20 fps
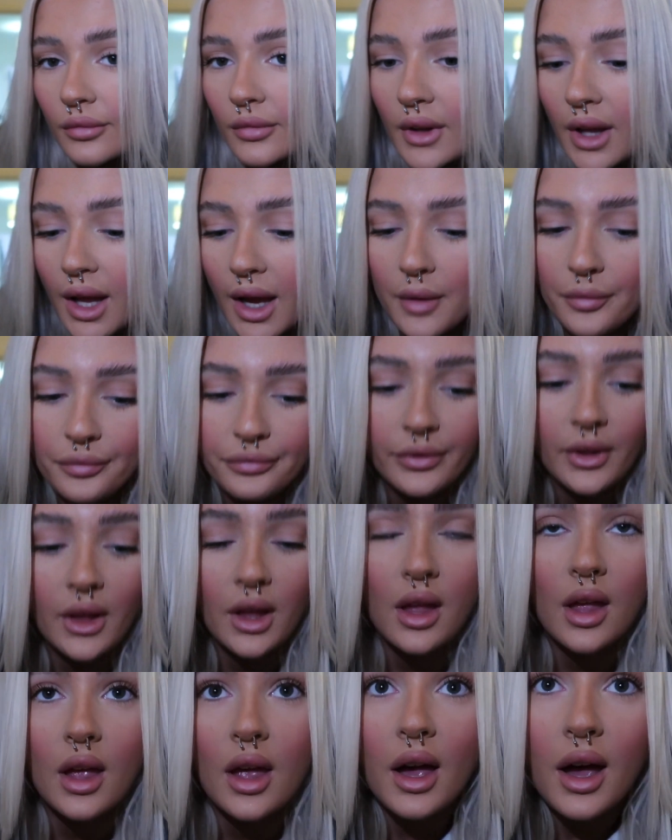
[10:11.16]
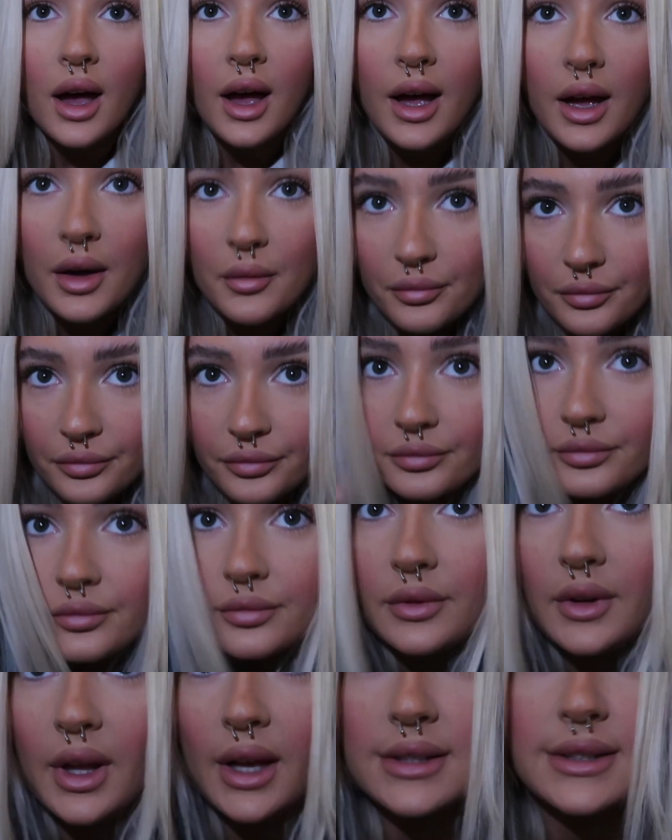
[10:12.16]
Yeah. Um,
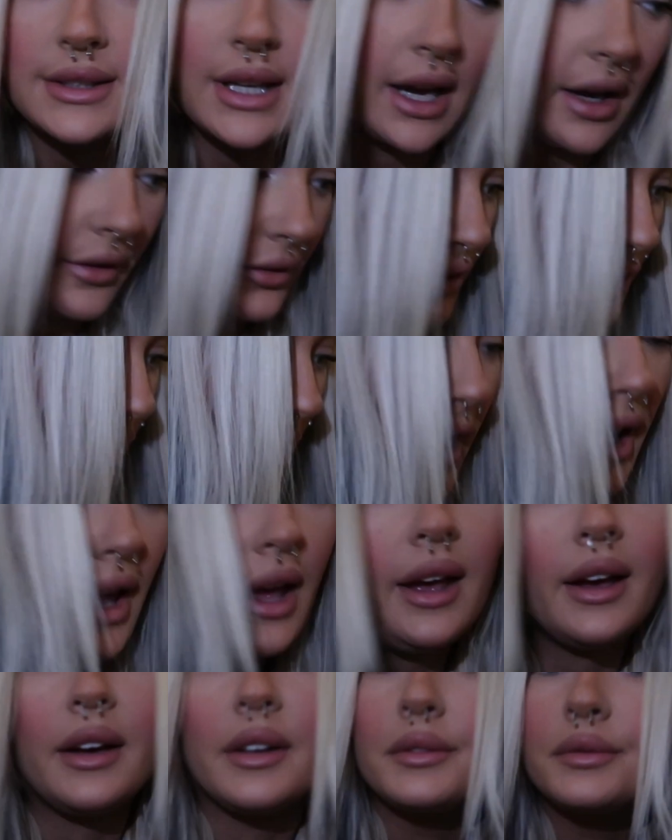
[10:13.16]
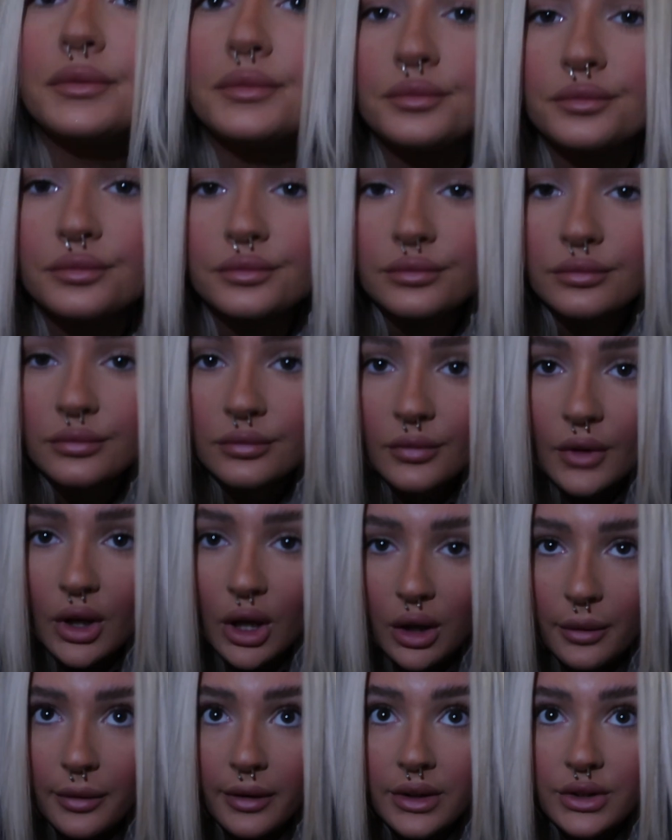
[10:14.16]
yes, I have straight hair.
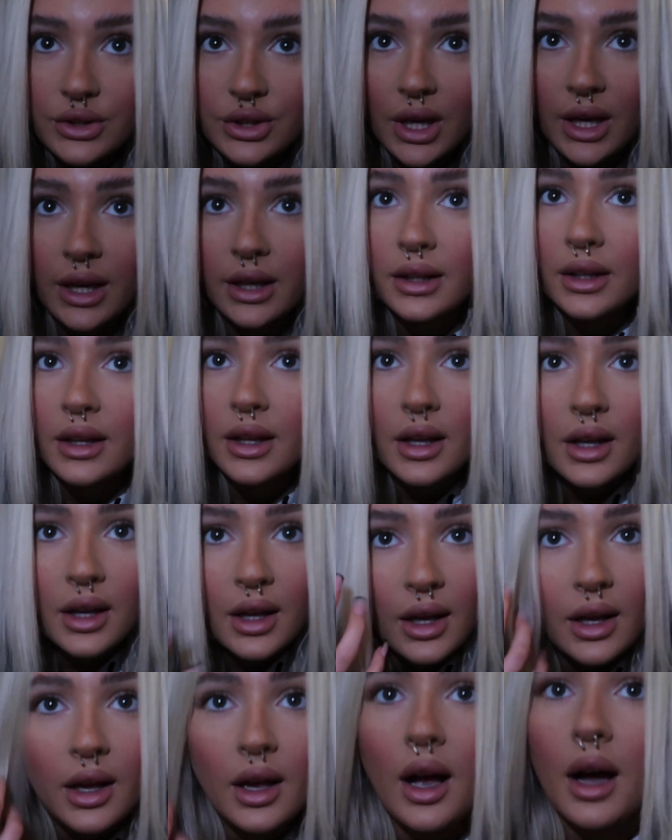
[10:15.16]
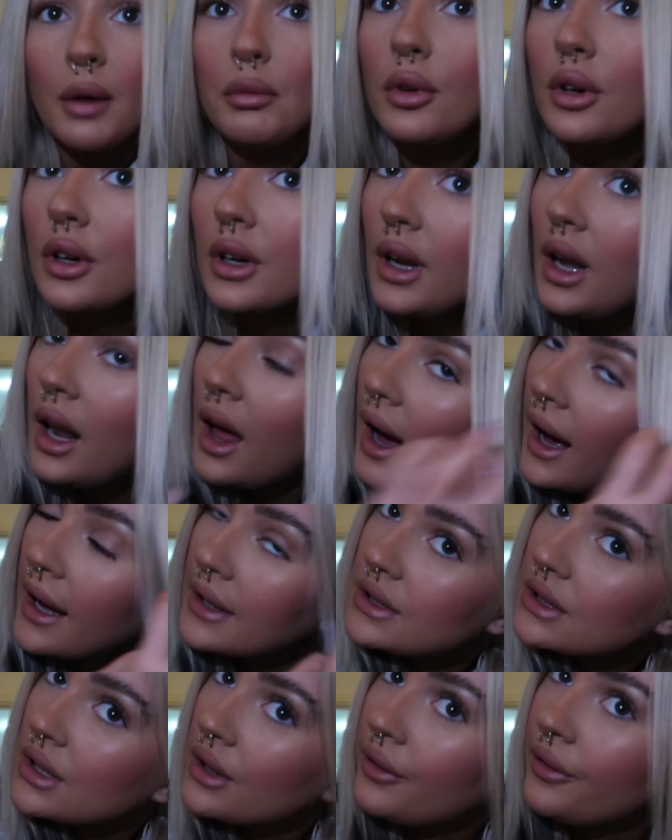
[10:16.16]
Who is she? I'm not gonna lie, I
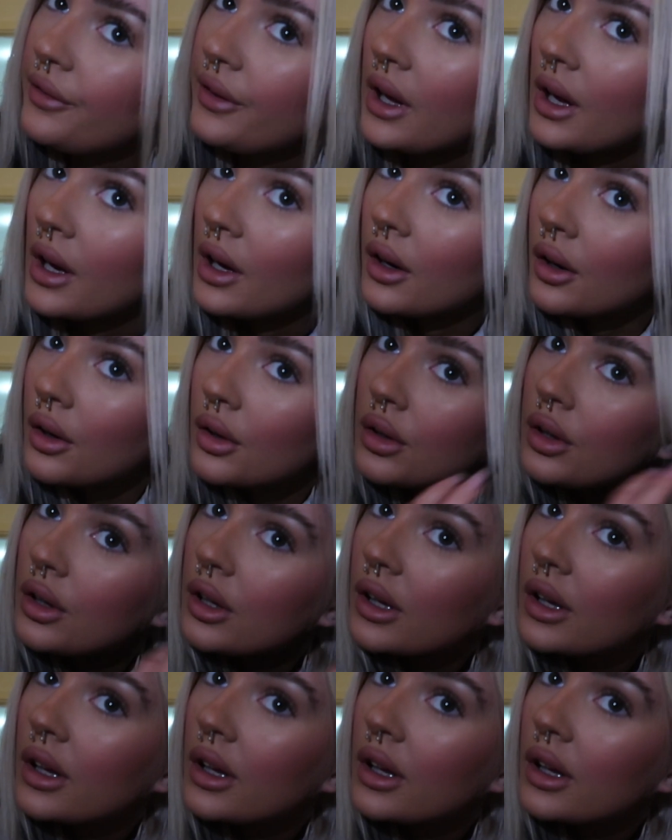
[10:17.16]
do feel